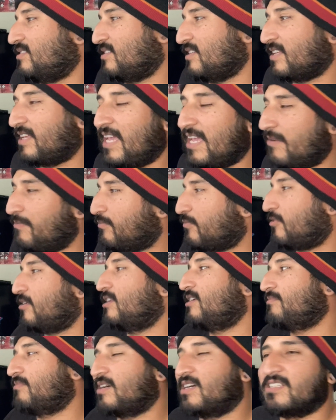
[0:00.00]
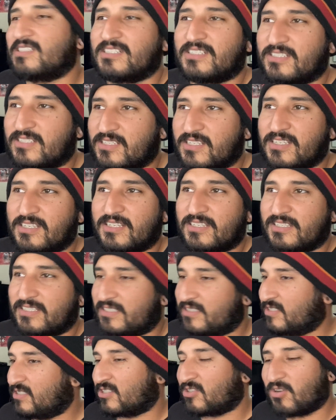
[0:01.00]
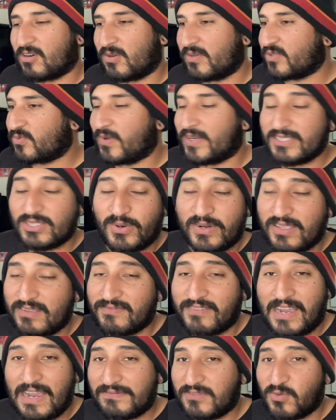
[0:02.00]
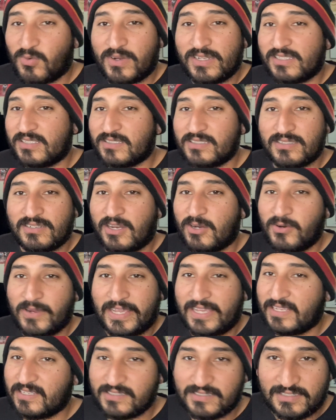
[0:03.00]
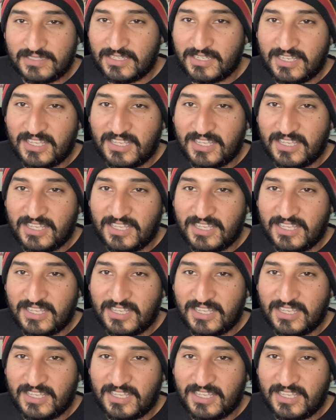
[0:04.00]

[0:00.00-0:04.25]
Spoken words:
The game pretty much, the score was 125 to 108.